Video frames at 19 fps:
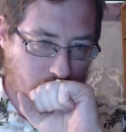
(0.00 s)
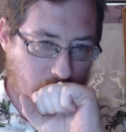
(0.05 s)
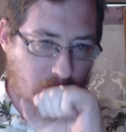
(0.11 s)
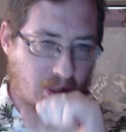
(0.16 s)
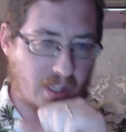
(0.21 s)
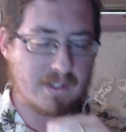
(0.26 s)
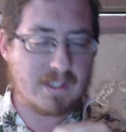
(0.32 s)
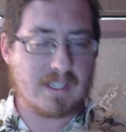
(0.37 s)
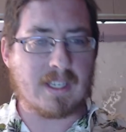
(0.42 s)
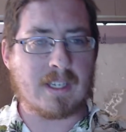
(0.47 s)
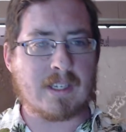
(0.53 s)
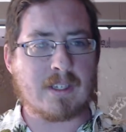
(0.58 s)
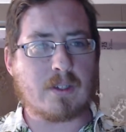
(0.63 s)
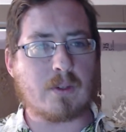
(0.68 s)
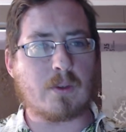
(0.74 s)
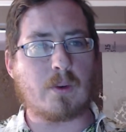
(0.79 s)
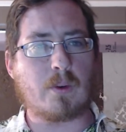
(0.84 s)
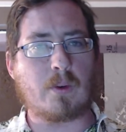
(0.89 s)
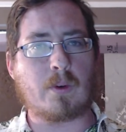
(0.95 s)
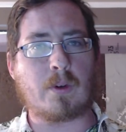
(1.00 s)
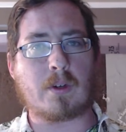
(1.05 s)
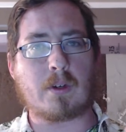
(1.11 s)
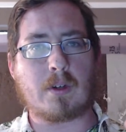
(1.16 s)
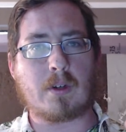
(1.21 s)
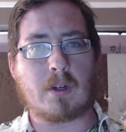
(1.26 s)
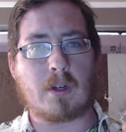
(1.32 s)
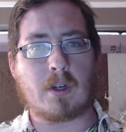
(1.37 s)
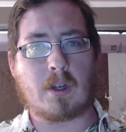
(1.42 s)
tend to
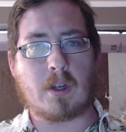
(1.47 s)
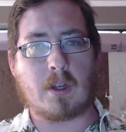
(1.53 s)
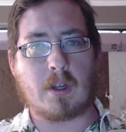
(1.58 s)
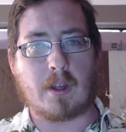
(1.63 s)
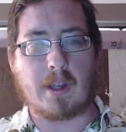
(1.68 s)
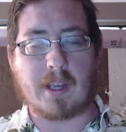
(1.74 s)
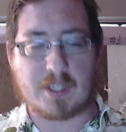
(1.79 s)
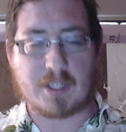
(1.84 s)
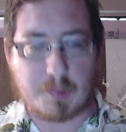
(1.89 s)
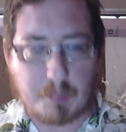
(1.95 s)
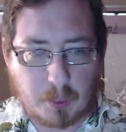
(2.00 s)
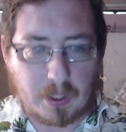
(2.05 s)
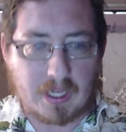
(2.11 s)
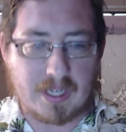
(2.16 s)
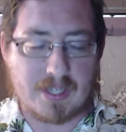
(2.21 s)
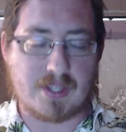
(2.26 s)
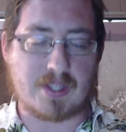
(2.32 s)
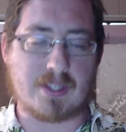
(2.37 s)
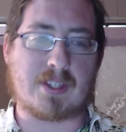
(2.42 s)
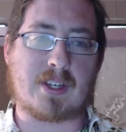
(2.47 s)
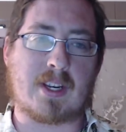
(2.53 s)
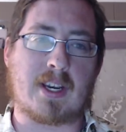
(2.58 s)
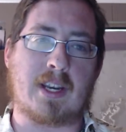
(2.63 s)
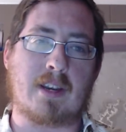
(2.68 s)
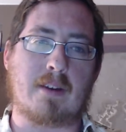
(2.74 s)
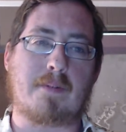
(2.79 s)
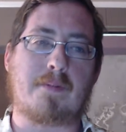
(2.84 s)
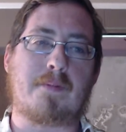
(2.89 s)
express this
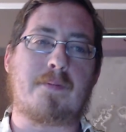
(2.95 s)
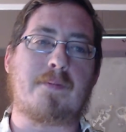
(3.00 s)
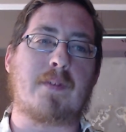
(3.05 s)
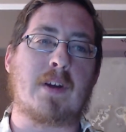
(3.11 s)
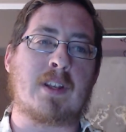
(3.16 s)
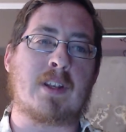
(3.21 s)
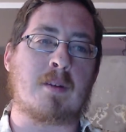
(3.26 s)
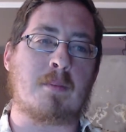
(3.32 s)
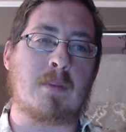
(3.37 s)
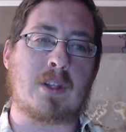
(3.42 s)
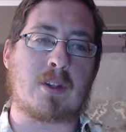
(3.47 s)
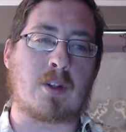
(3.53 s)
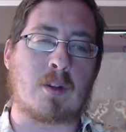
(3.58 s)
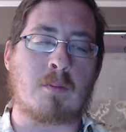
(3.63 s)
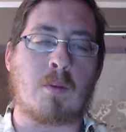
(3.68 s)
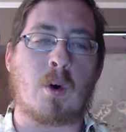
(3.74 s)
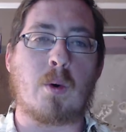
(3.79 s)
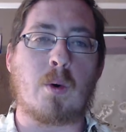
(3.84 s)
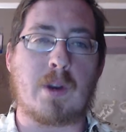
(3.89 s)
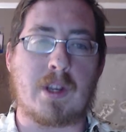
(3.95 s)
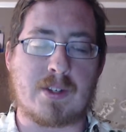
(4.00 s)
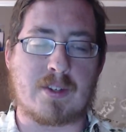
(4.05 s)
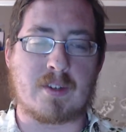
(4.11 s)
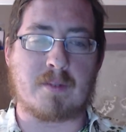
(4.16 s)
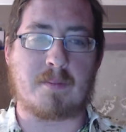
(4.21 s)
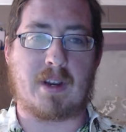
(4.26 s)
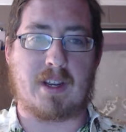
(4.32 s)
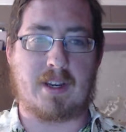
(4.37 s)
kind of fundamental
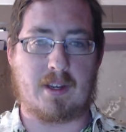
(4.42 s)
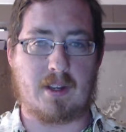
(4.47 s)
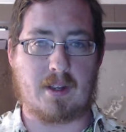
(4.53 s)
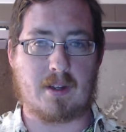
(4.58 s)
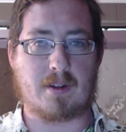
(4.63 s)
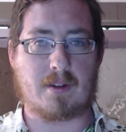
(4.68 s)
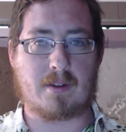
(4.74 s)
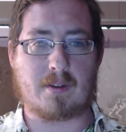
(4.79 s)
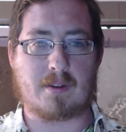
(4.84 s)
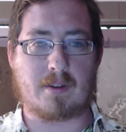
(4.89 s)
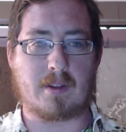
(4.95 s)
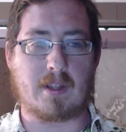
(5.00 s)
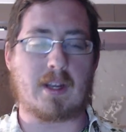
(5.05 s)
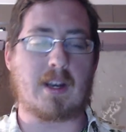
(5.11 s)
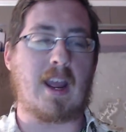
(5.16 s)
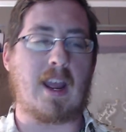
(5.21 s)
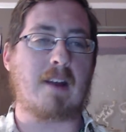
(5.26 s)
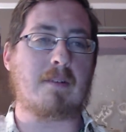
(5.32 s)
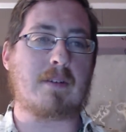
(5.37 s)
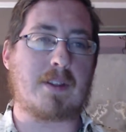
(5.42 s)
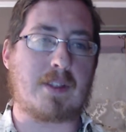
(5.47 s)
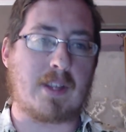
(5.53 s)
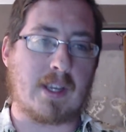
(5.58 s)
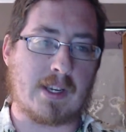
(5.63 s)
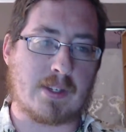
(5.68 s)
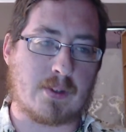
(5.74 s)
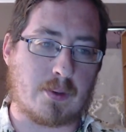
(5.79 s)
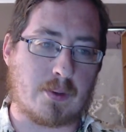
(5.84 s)
monism idea, that everything
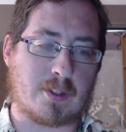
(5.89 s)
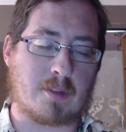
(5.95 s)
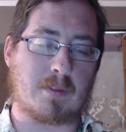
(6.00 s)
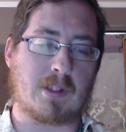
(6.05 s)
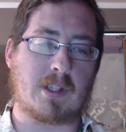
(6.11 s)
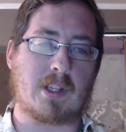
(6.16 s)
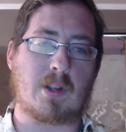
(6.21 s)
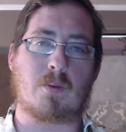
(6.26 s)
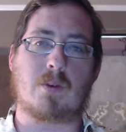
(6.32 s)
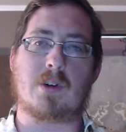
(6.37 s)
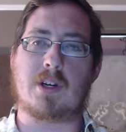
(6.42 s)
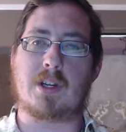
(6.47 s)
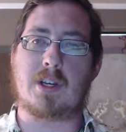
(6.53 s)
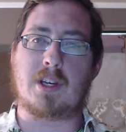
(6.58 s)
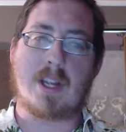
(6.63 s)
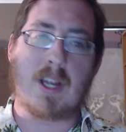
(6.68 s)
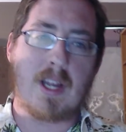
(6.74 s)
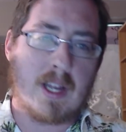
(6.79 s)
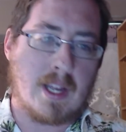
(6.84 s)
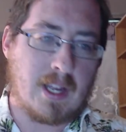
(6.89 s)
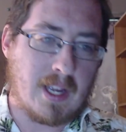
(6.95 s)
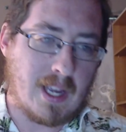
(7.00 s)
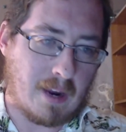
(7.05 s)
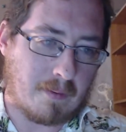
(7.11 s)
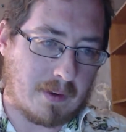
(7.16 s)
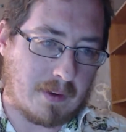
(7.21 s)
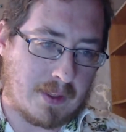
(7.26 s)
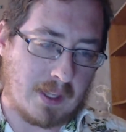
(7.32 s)
is ultimately one,
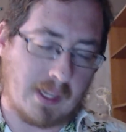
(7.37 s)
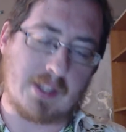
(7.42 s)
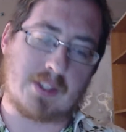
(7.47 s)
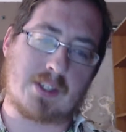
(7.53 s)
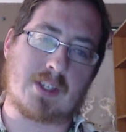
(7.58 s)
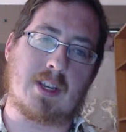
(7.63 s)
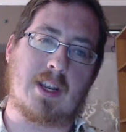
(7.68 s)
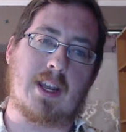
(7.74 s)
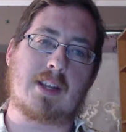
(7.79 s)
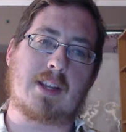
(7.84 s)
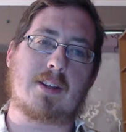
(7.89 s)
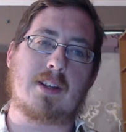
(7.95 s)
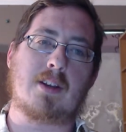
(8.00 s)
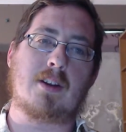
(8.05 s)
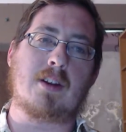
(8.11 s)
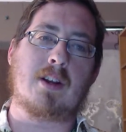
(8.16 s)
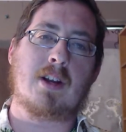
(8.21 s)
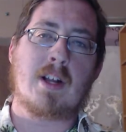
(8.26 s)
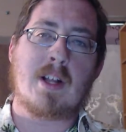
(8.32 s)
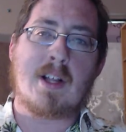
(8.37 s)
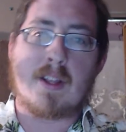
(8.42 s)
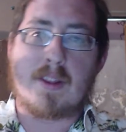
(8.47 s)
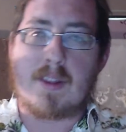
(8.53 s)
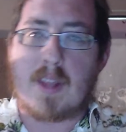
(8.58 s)
everything is connected. They